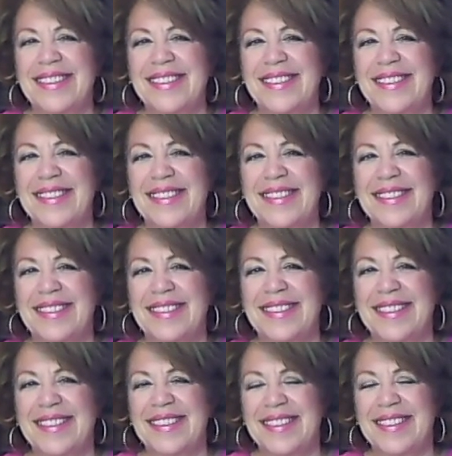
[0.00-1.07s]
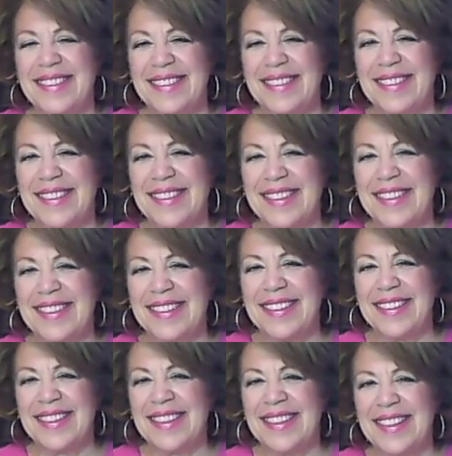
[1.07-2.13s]

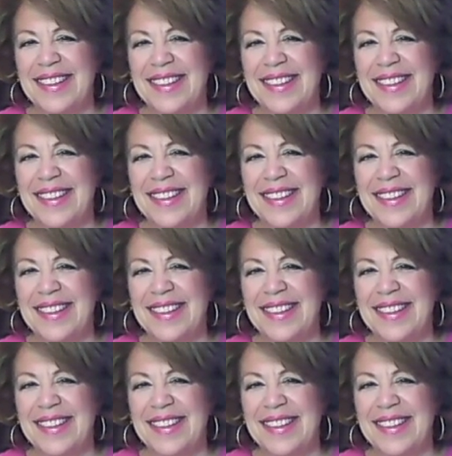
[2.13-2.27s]
(silent)